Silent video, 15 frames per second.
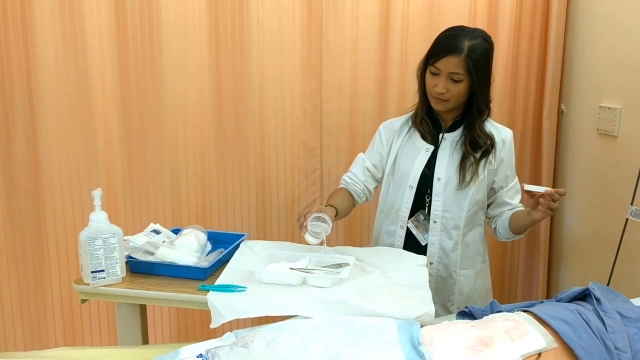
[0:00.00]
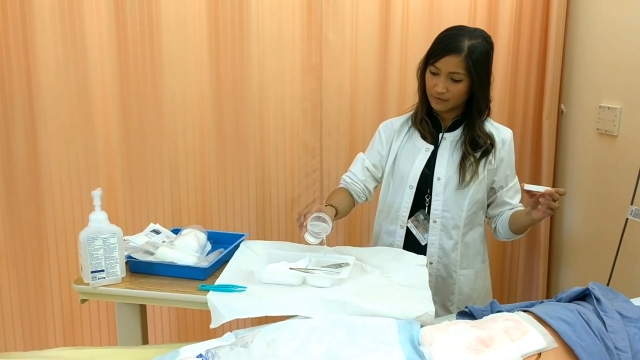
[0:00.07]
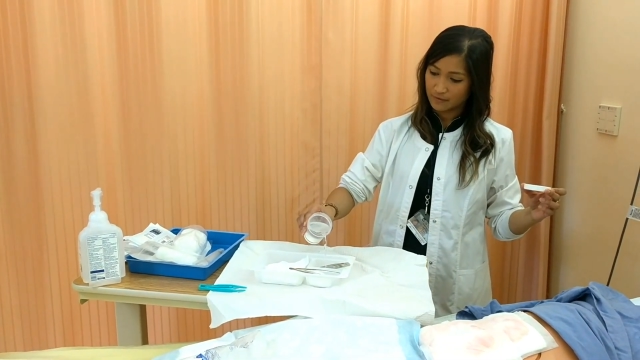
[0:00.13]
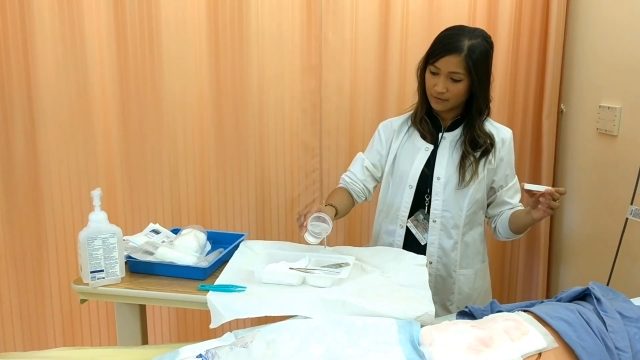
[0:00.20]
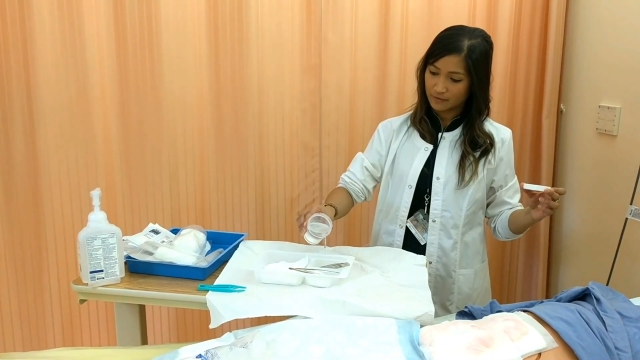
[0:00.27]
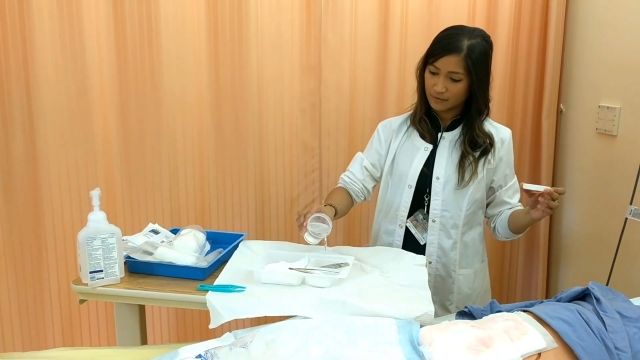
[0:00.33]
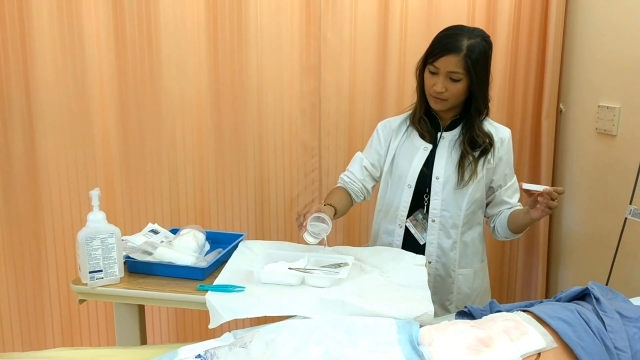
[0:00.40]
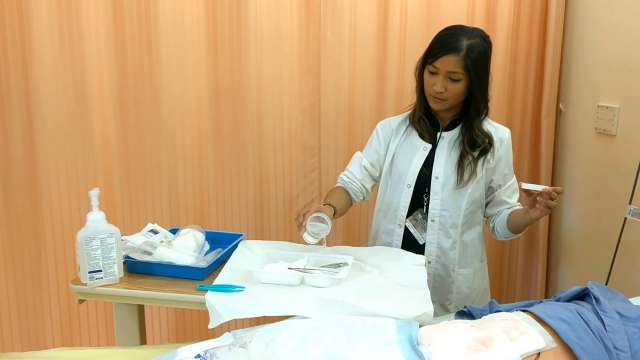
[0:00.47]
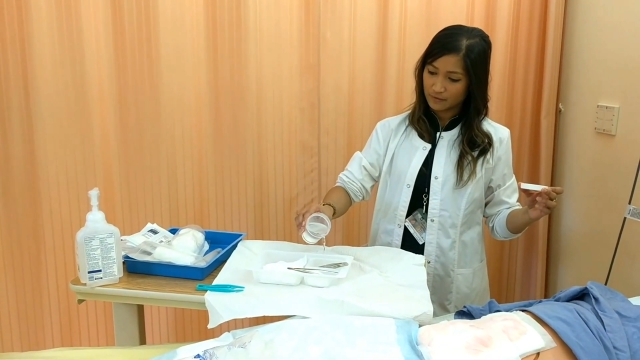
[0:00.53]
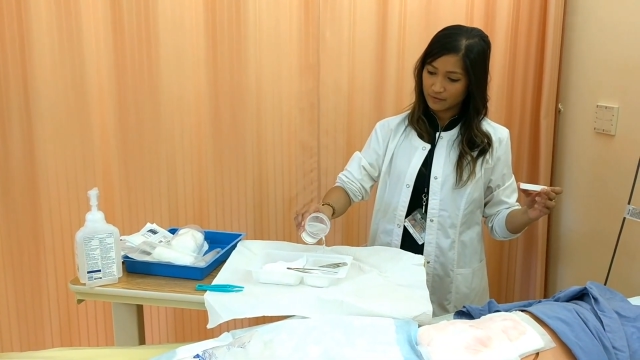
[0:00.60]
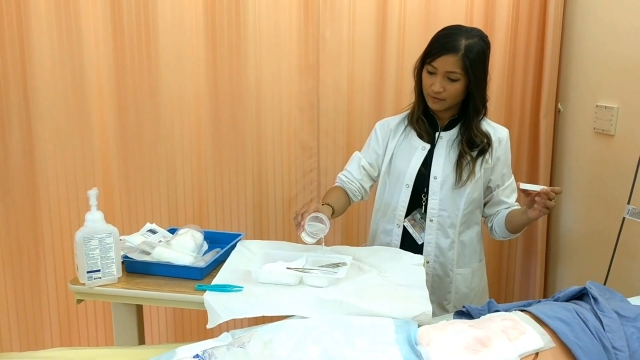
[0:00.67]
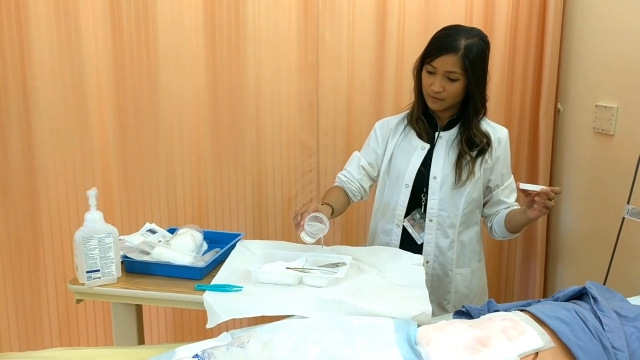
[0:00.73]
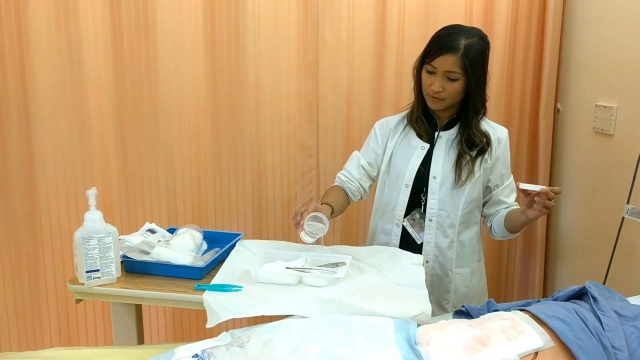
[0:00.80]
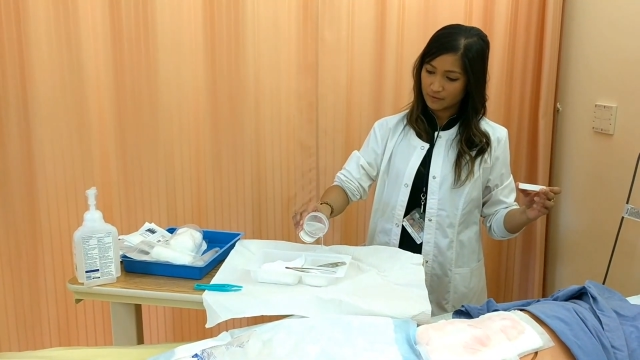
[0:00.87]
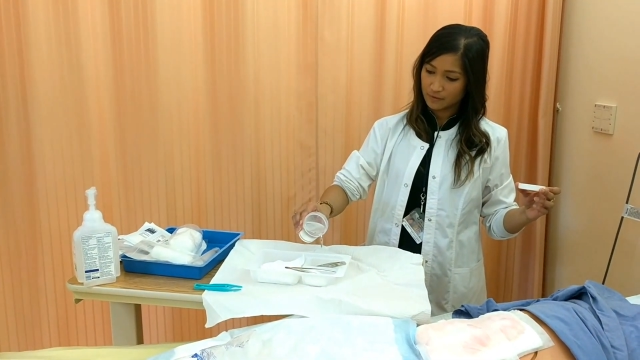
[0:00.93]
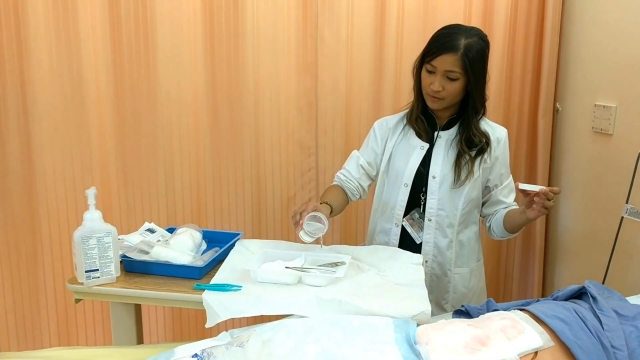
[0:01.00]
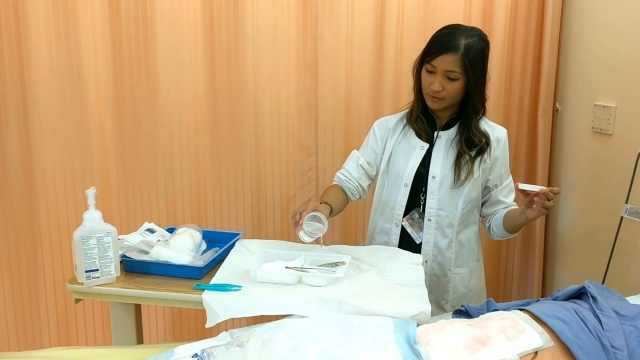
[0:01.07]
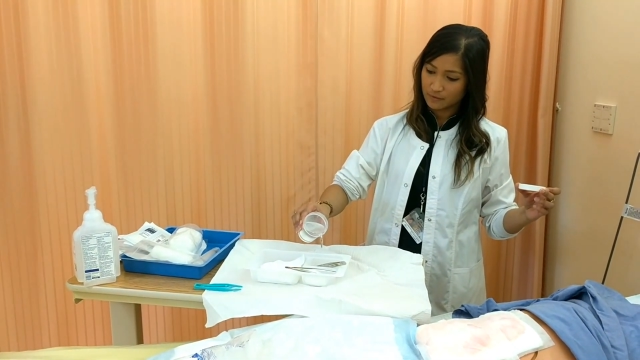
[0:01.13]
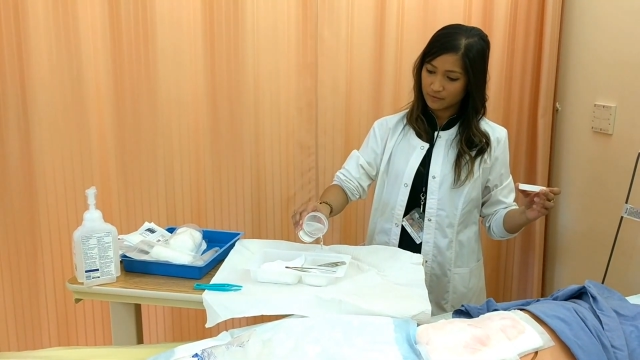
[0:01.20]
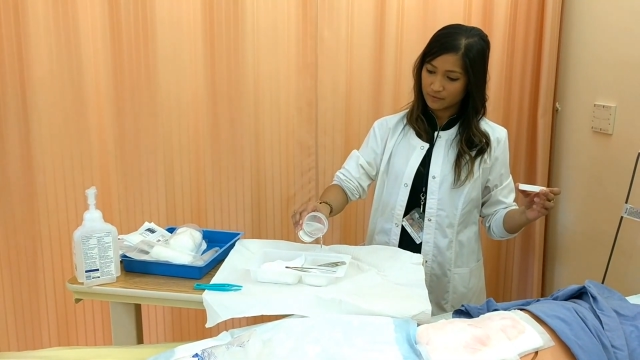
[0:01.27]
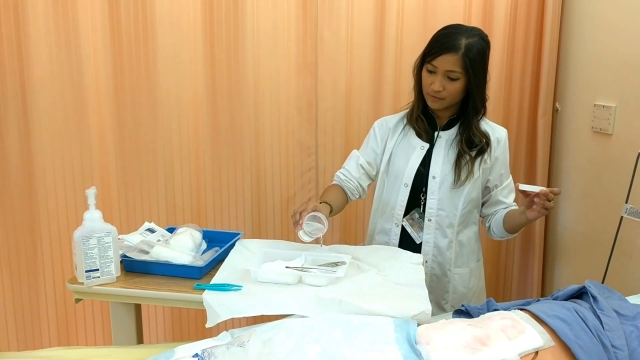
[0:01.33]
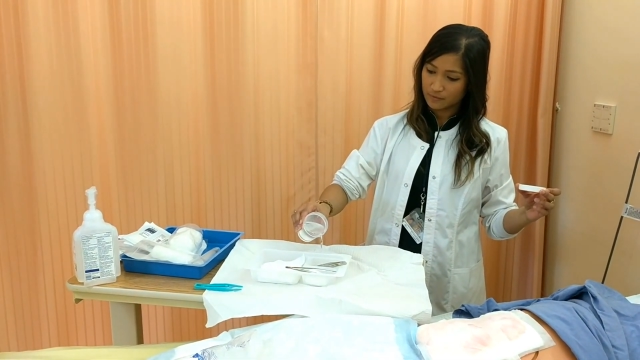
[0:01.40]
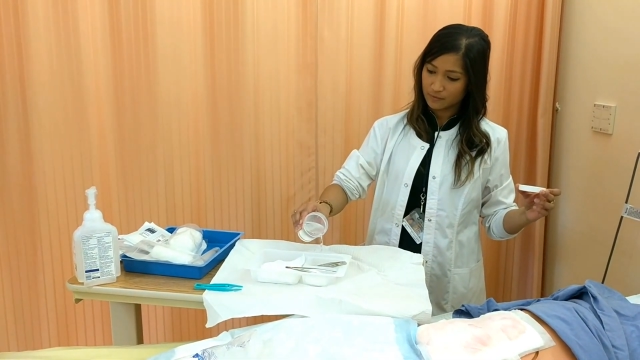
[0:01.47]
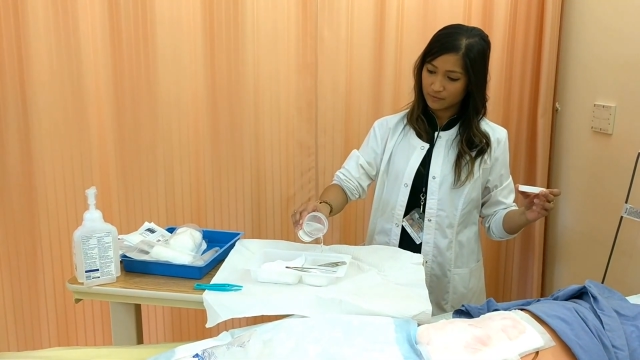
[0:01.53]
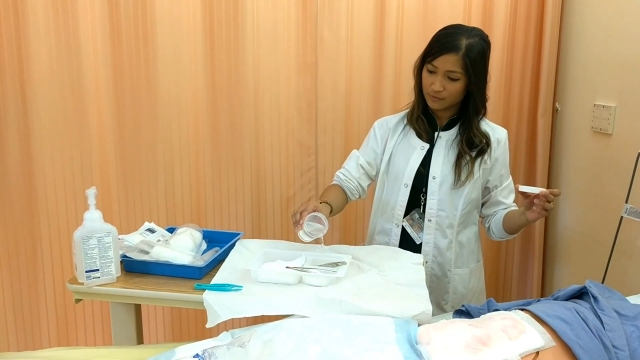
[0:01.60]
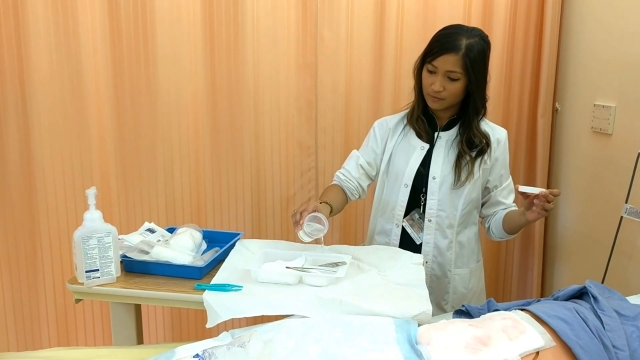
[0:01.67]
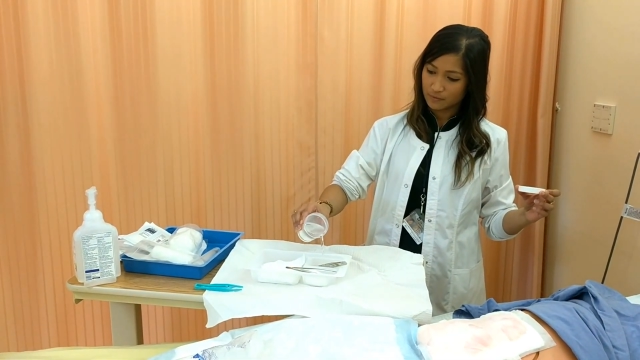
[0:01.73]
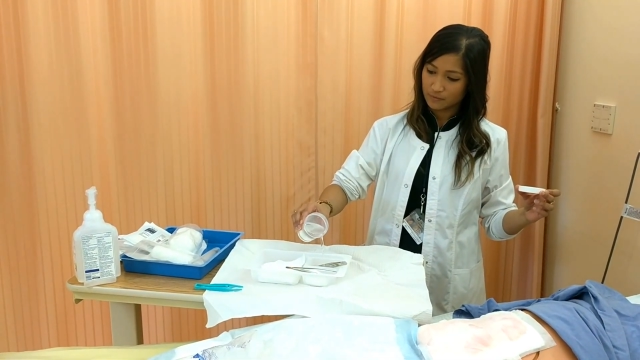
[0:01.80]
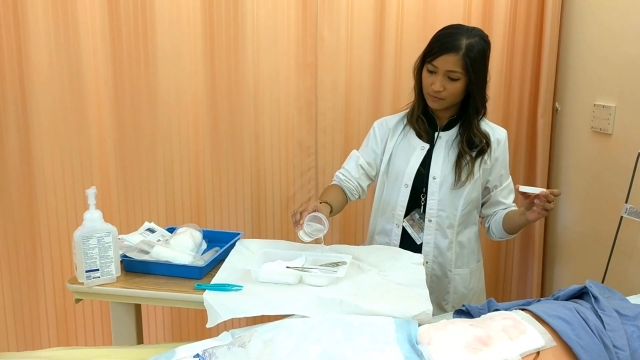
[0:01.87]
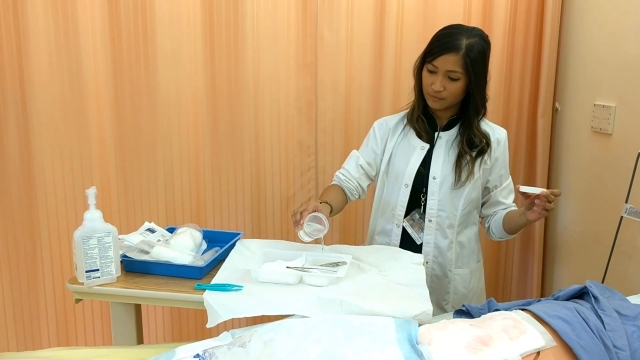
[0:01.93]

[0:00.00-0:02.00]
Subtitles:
Nobody speaks.